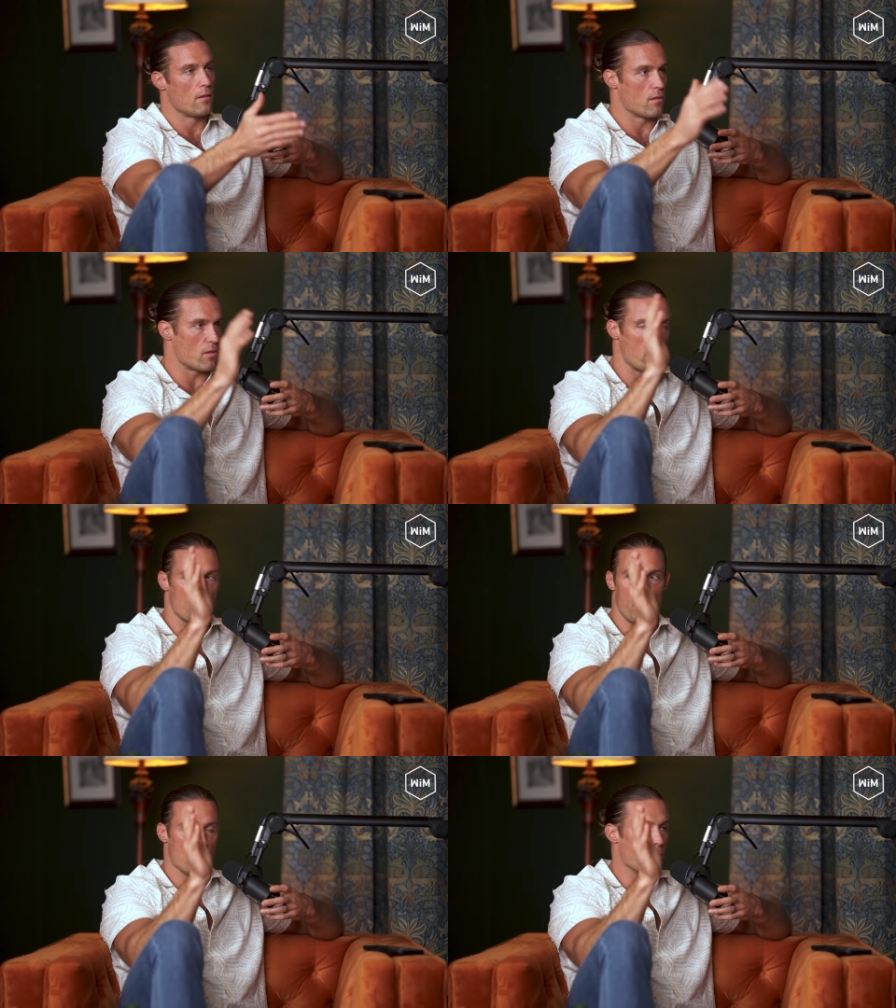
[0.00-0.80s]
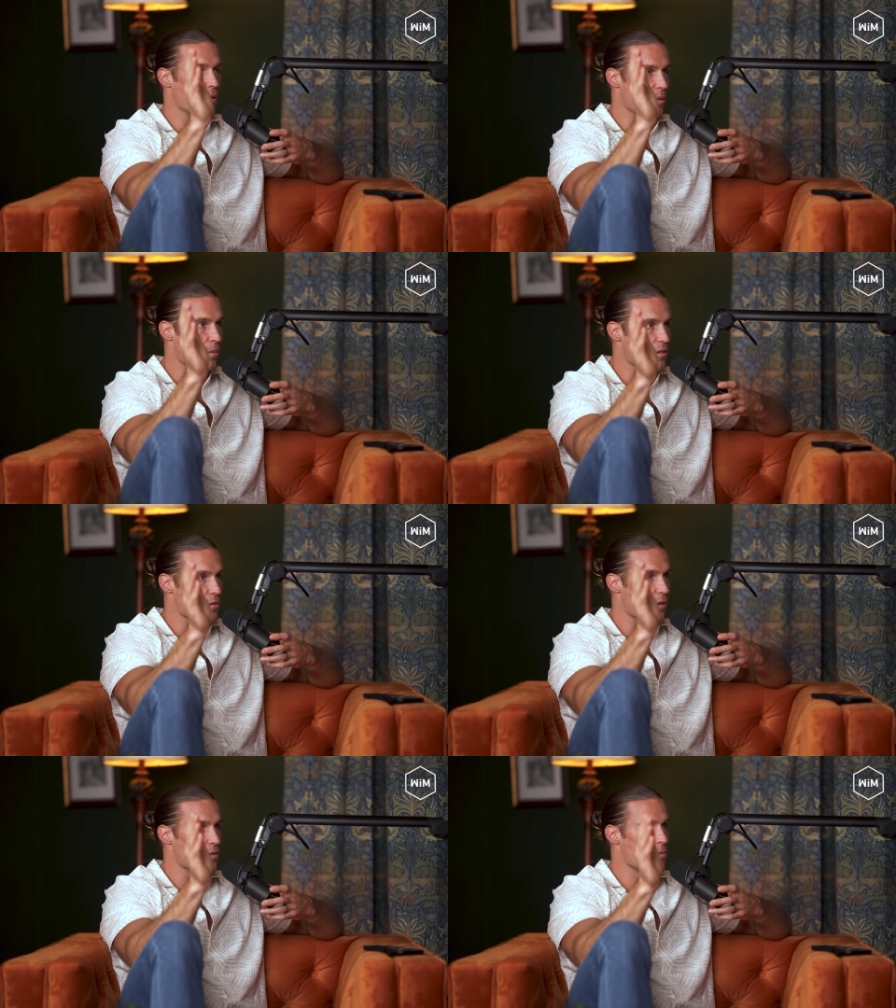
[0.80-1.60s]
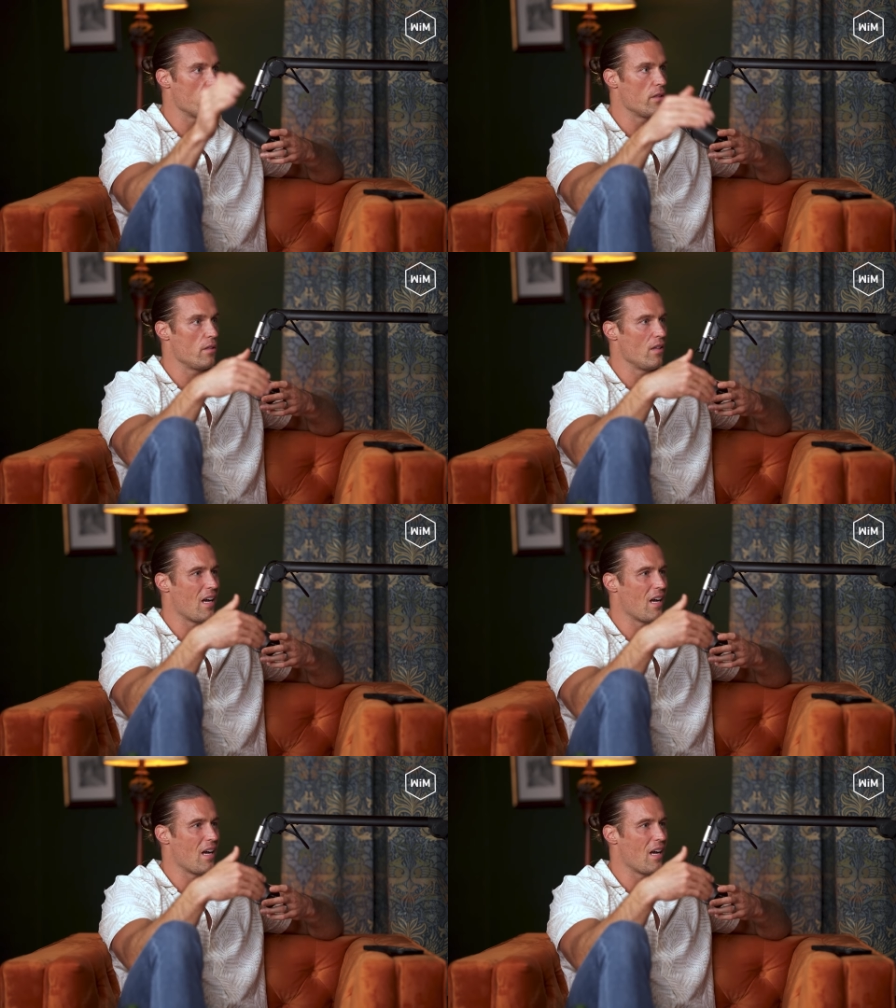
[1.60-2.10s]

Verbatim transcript: sorry to beat up on the administrators, but